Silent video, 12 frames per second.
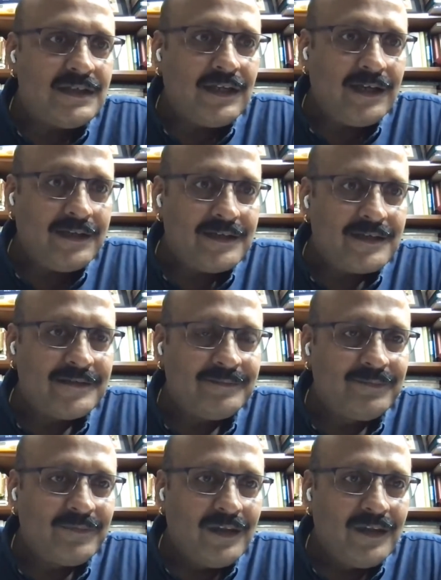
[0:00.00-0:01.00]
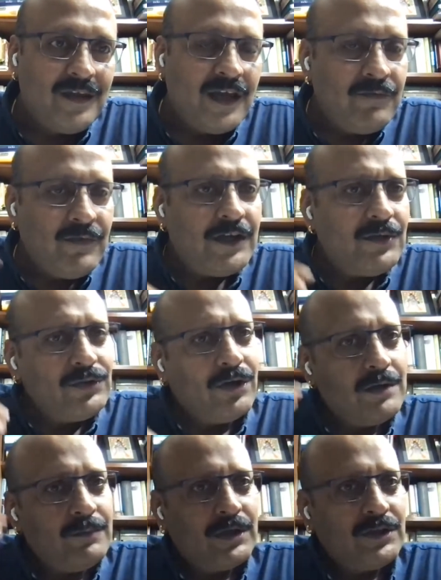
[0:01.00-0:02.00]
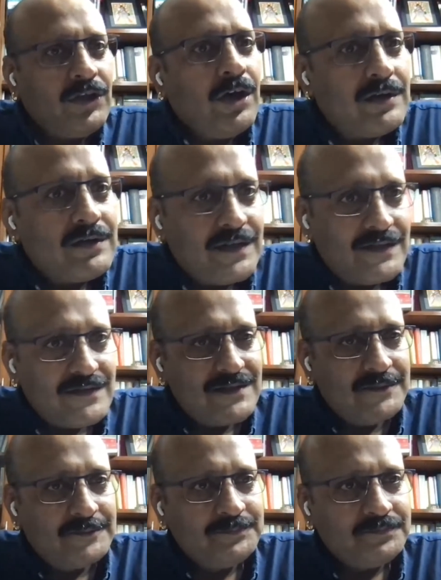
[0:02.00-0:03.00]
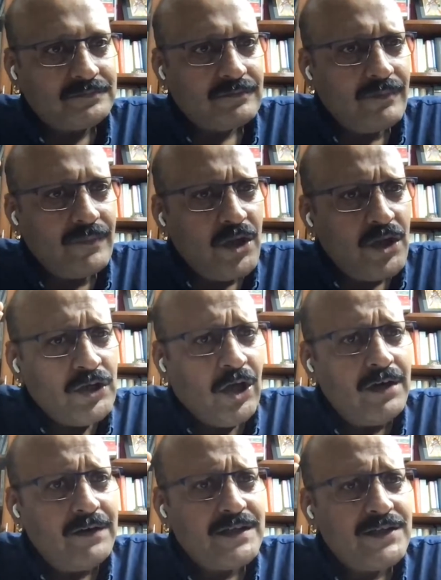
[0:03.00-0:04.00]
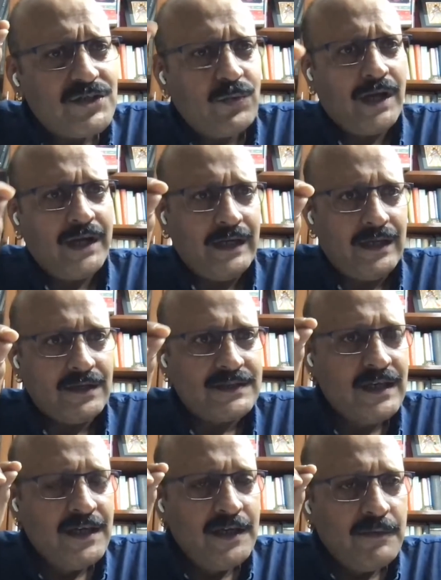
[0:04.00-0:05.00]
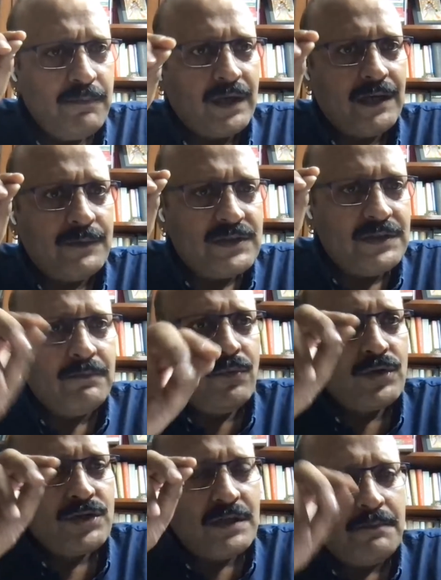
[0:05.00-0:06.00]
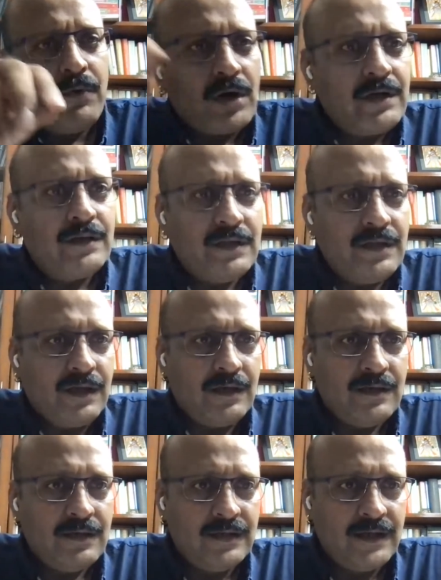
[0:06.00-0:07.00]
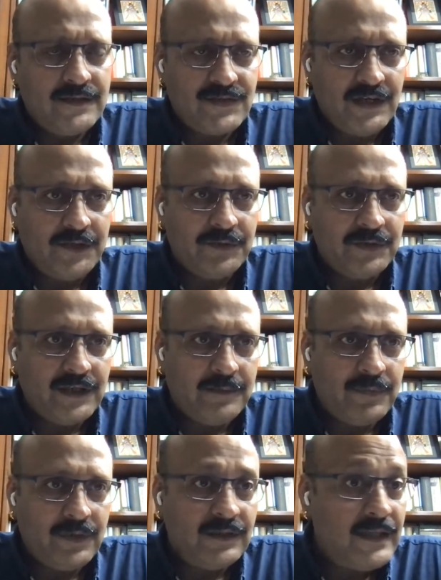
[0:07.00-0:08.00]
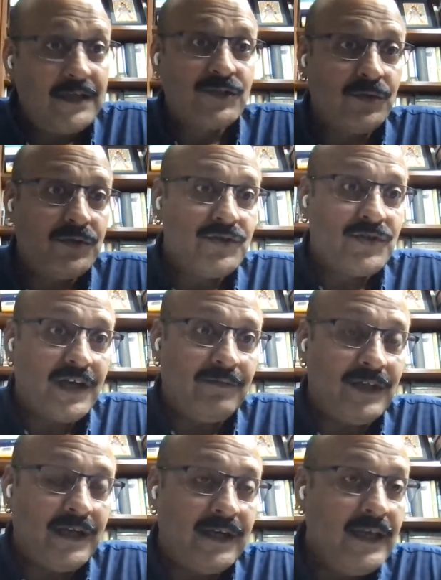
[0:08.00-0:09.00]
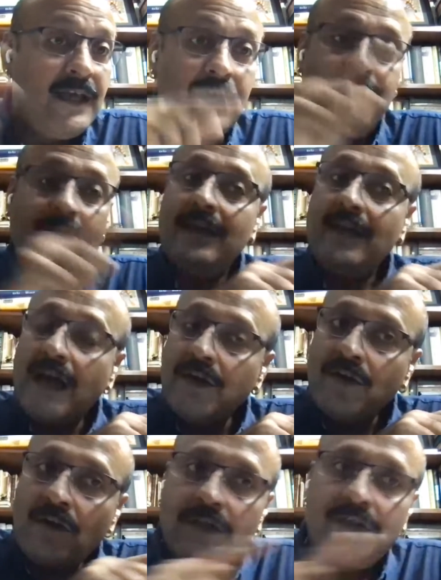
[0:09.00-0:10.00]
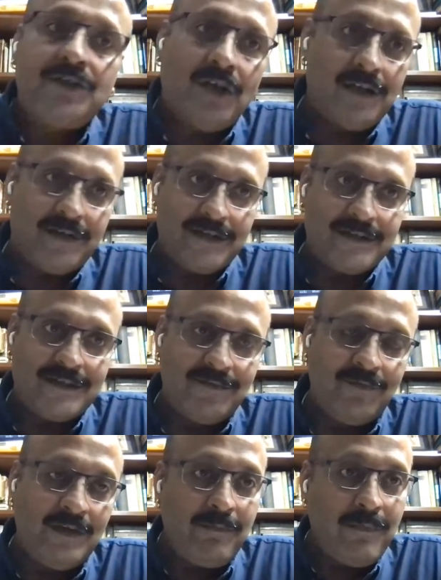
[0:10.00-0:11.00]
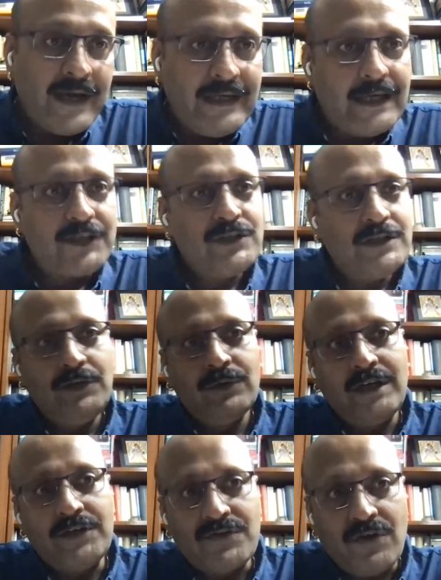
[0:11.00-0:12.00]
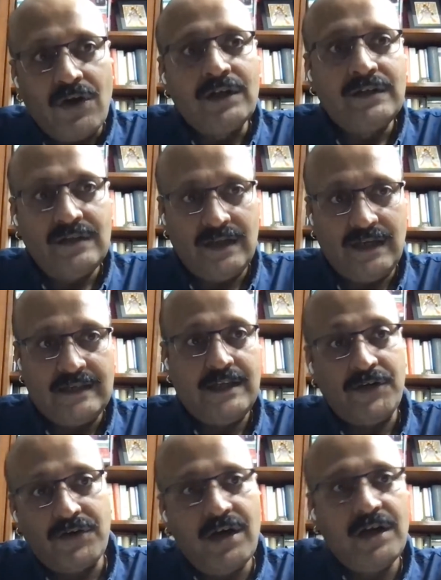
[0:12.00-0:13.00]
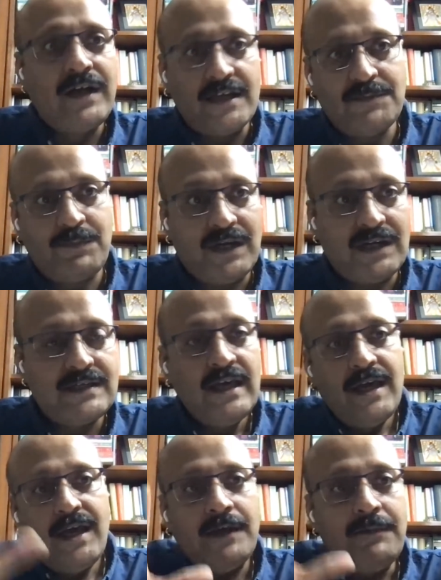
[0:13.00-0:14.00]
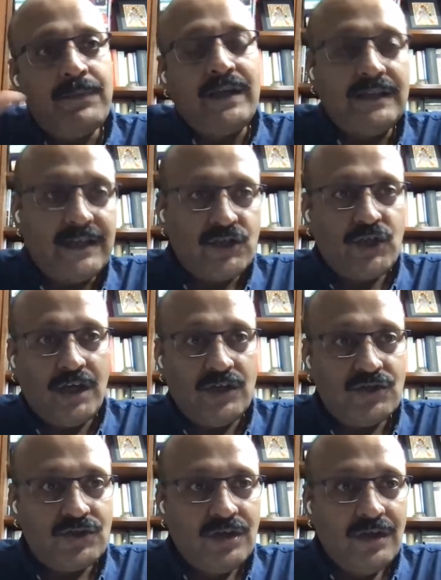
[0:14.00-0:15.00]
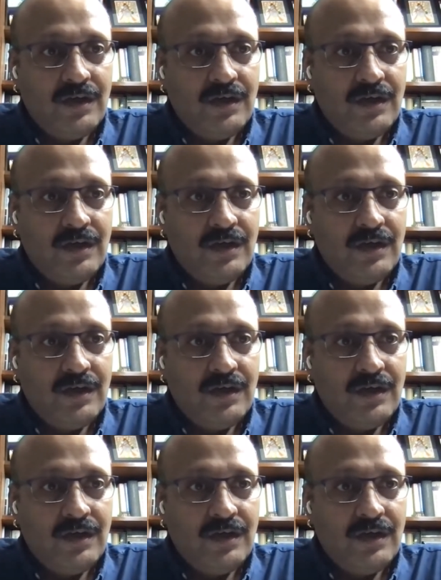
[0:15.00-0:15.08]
and talent. And when you talk about tolerance to ideas becomes the most important thing that is really going to happen. That is going to drive that. If we are not tolerant, we might actually look at wrong things and wrong aspects and bring that change.